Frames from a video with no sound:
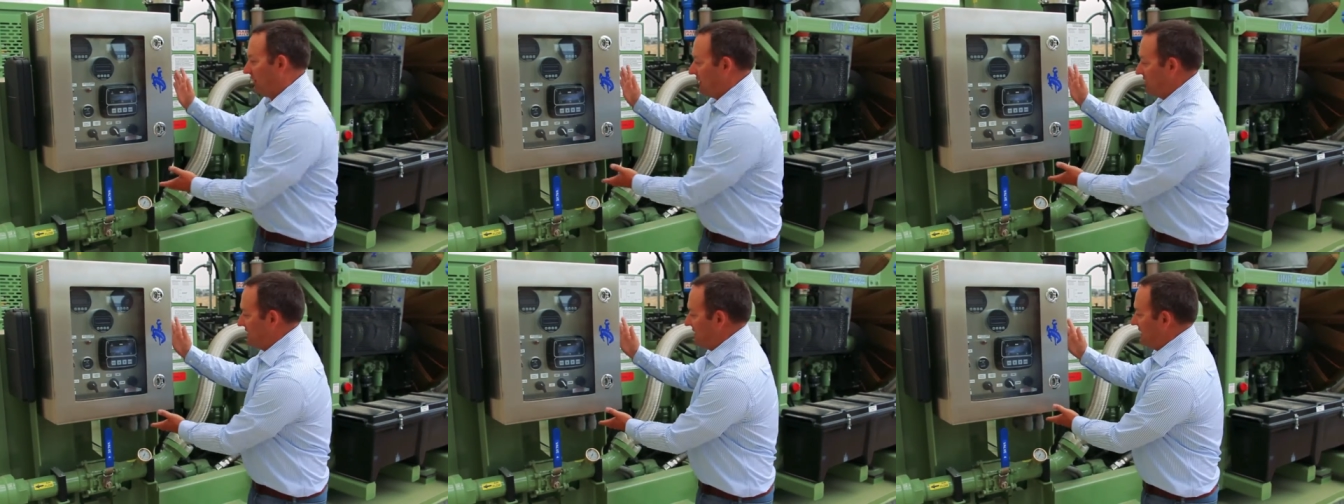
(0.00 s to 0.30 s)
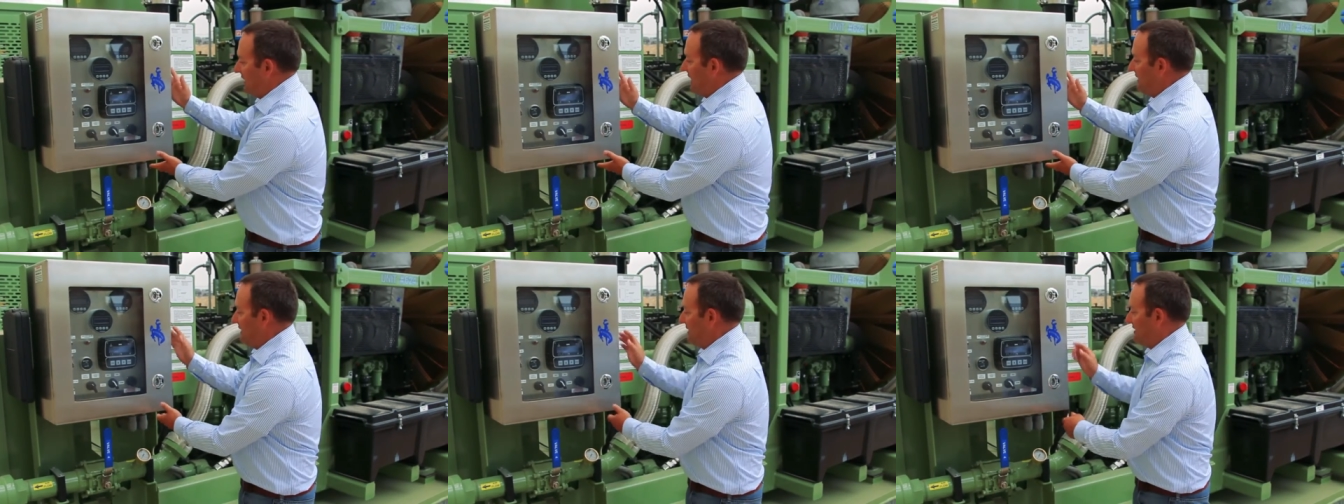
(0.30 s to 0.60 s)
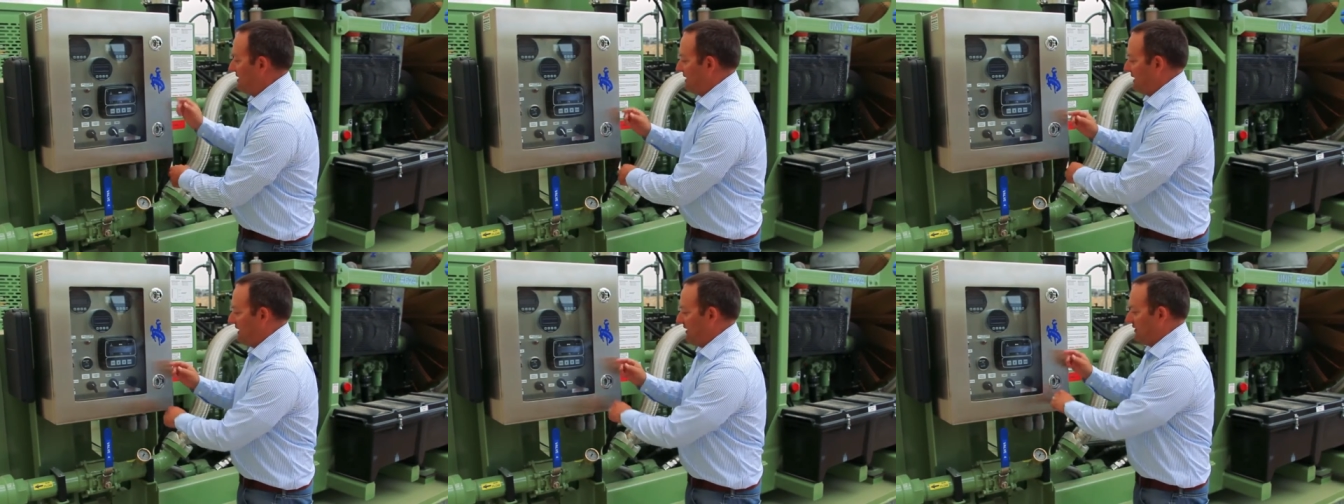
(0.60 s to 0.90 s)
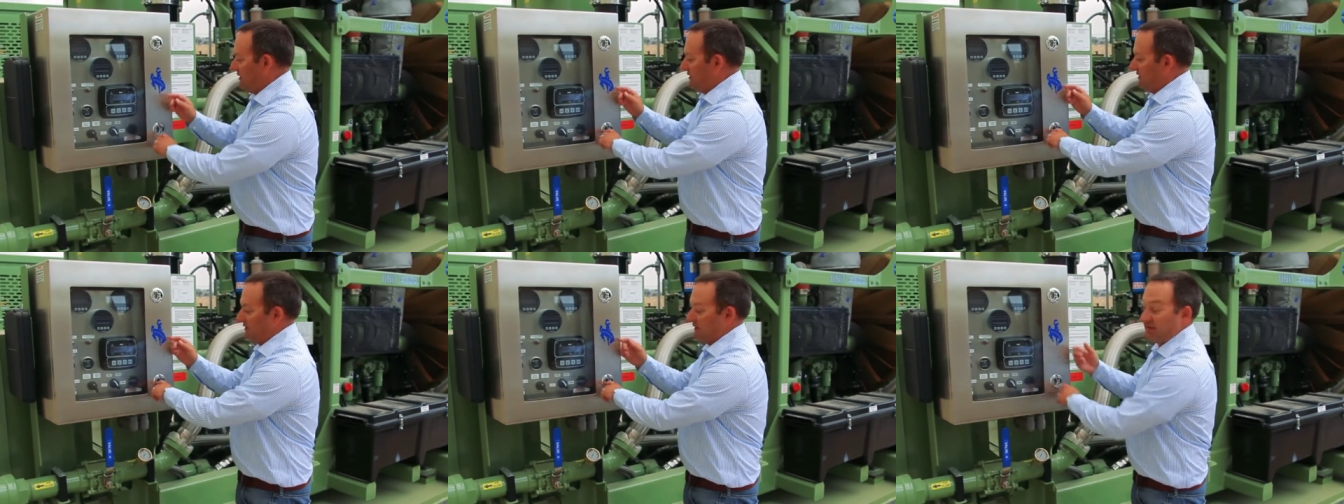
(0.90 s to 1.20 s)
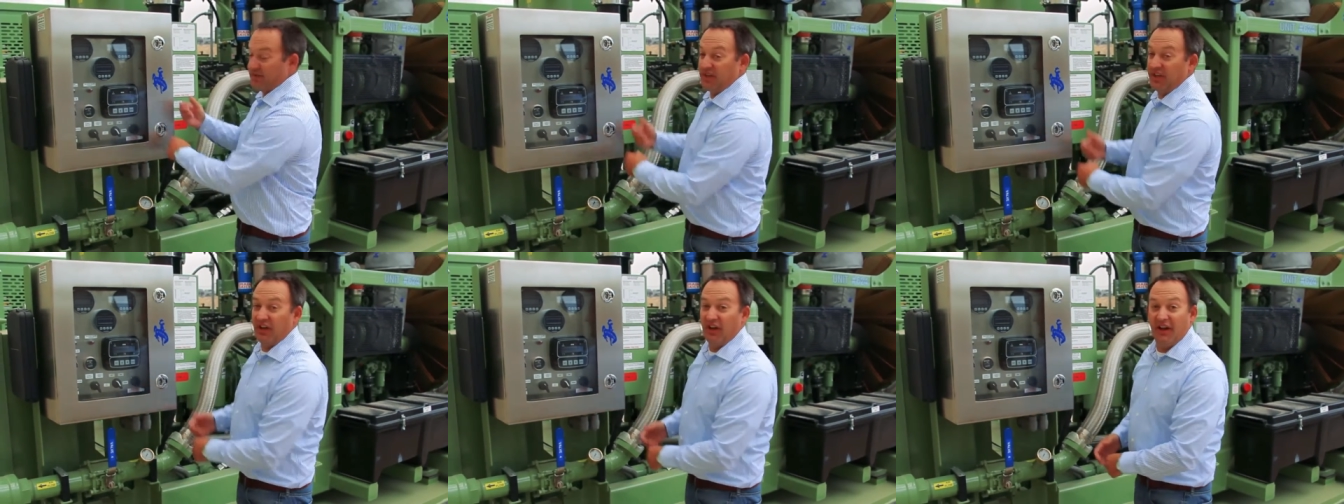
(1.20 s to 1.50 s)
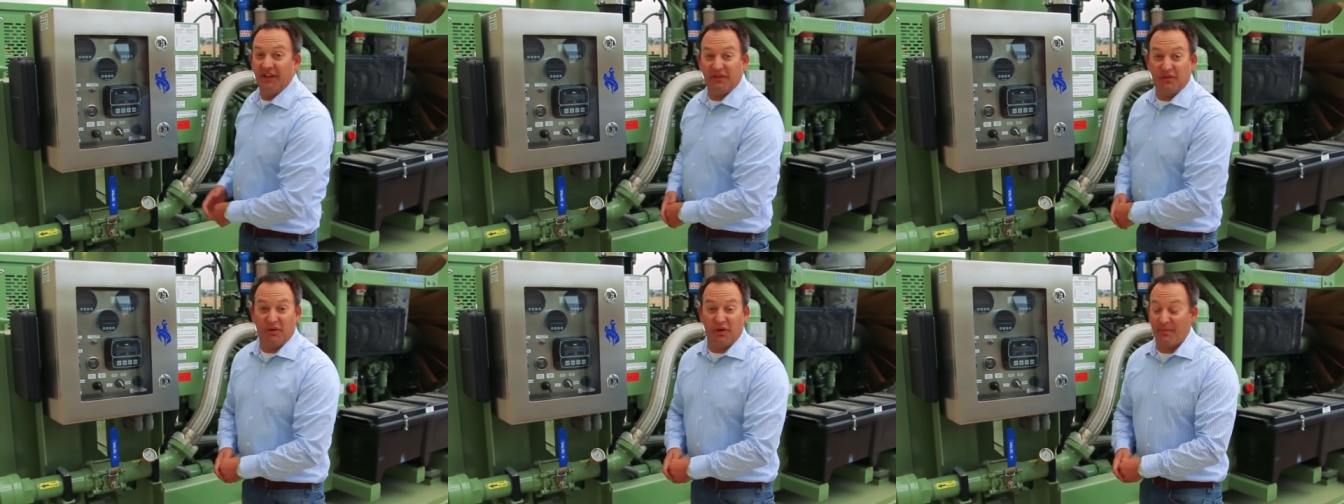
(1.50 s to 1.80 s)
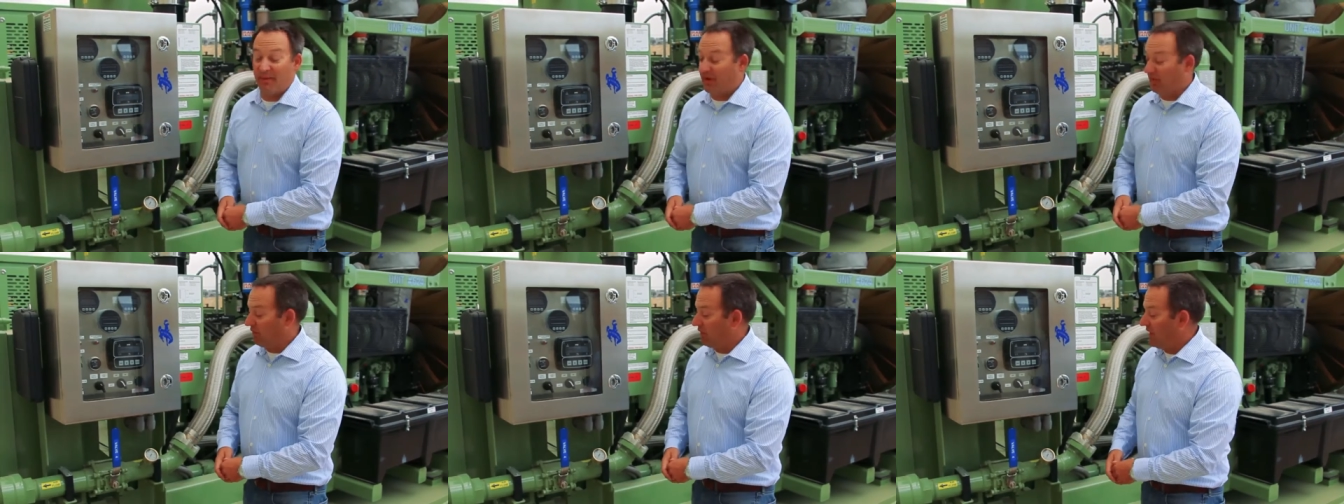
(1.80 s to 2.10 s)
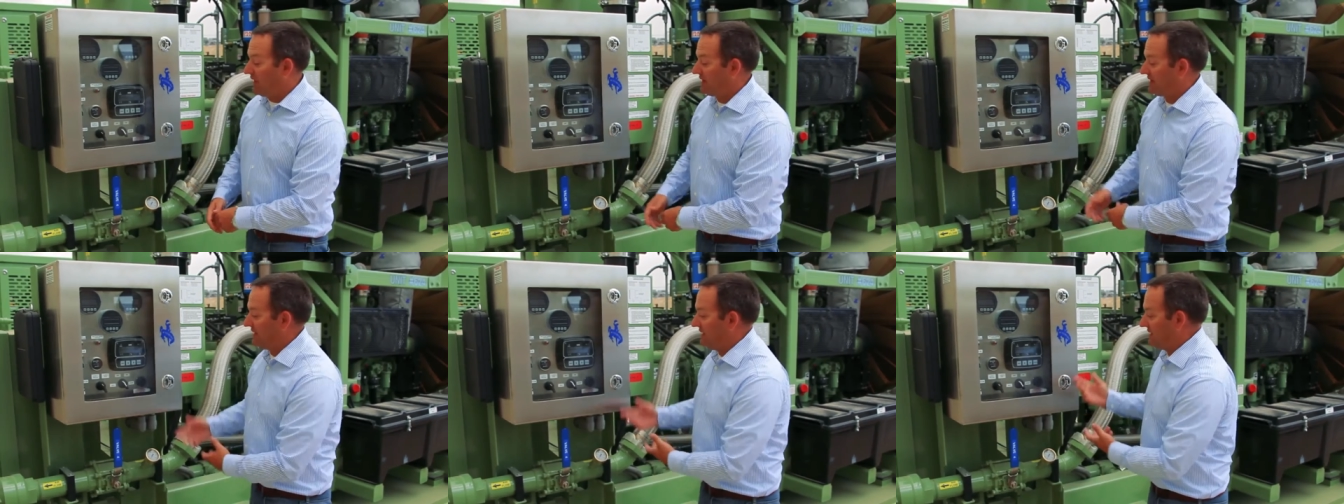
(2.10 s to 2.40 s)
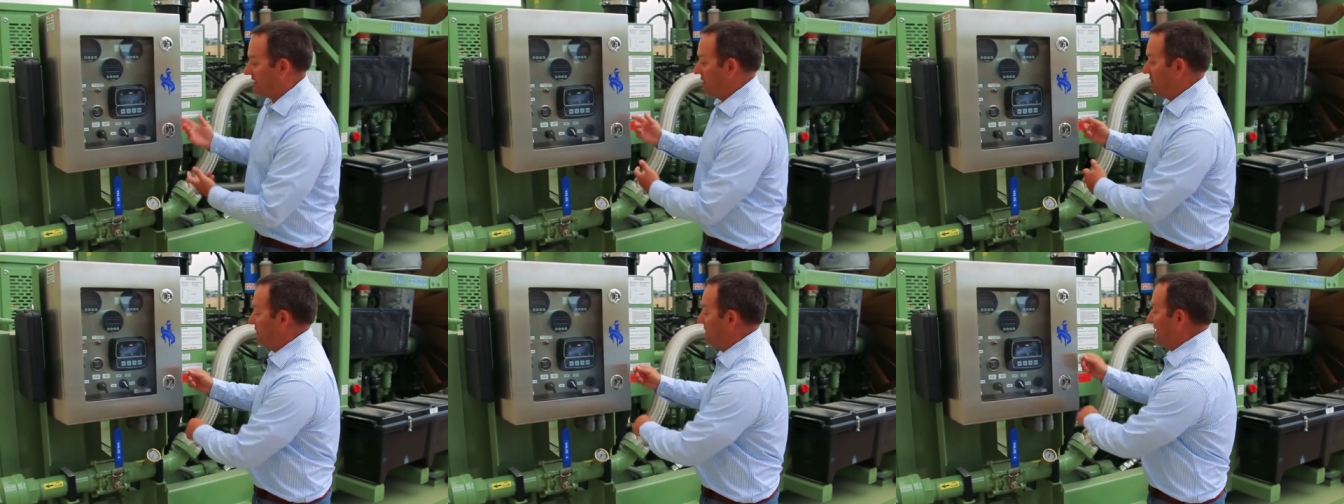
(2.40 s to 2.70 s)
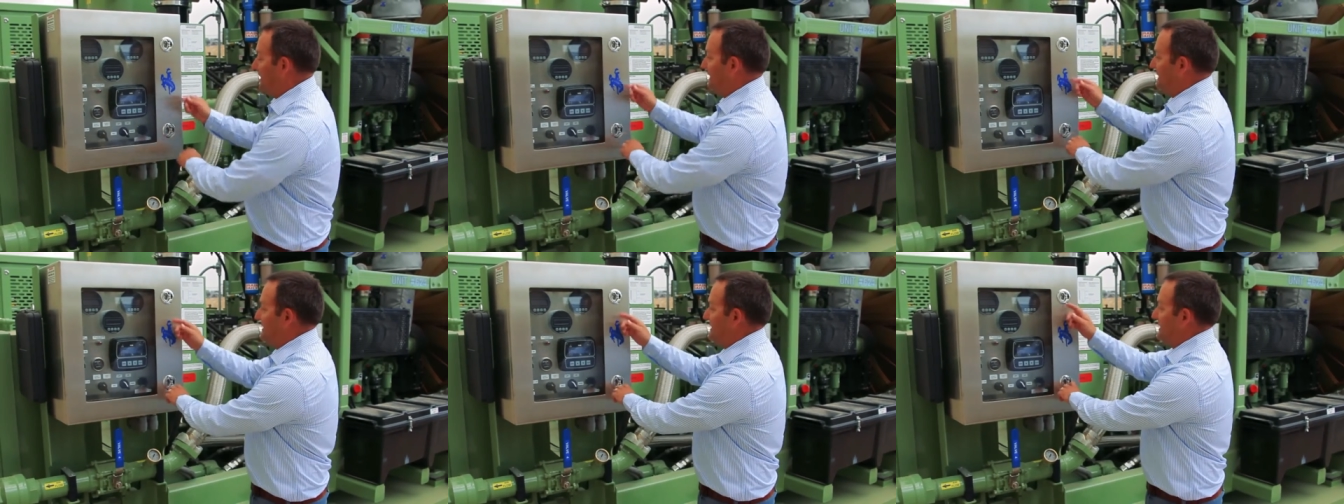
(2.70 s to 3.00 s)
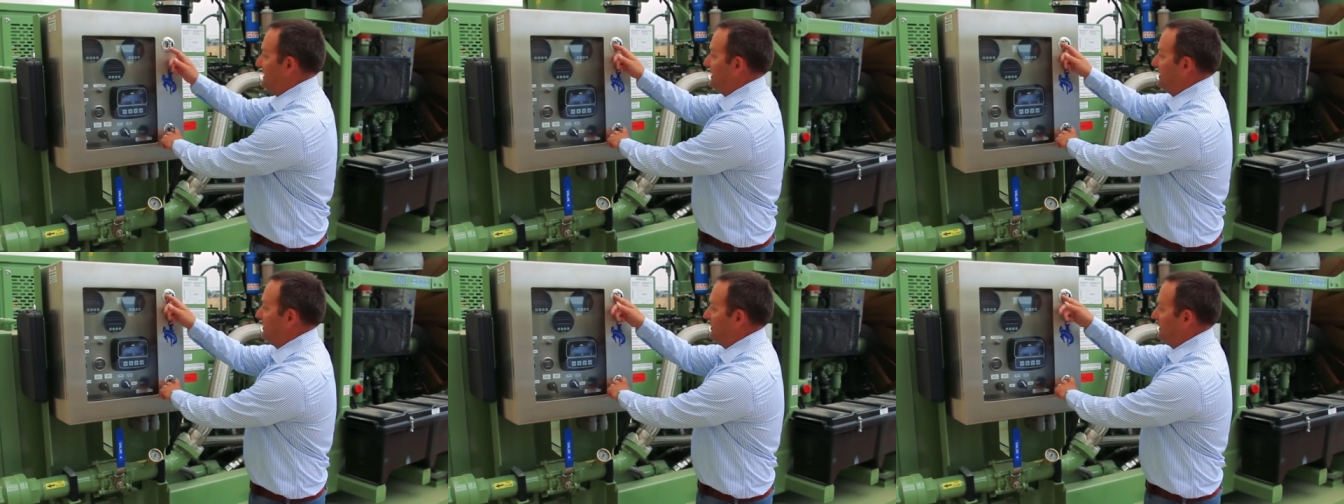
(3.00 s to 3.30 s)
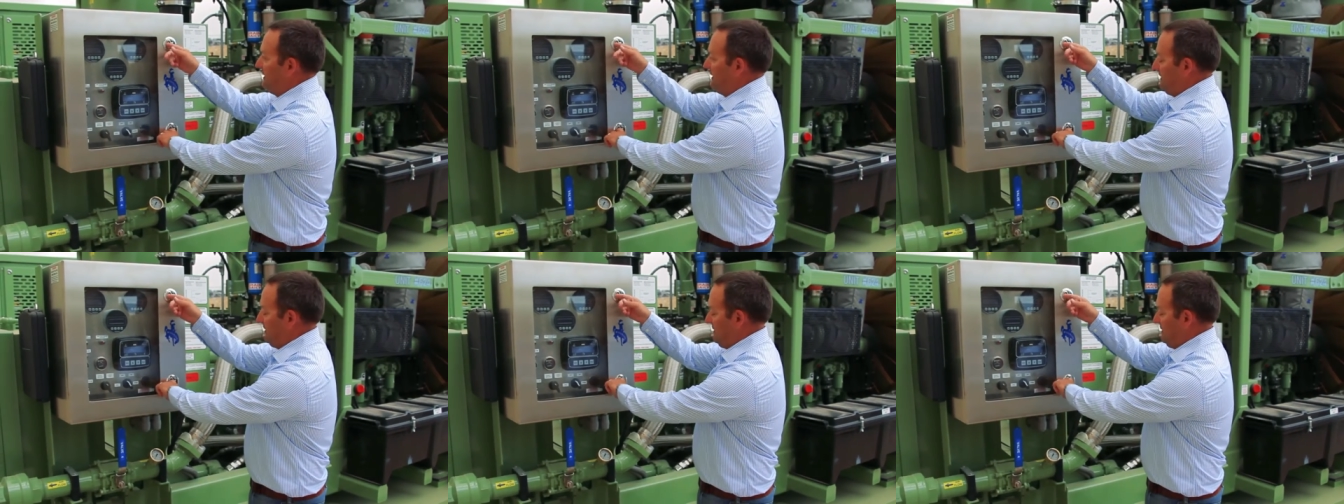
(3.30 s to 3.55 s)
It's stainless steel, so you don't have to worry about rust. It's completely sealed.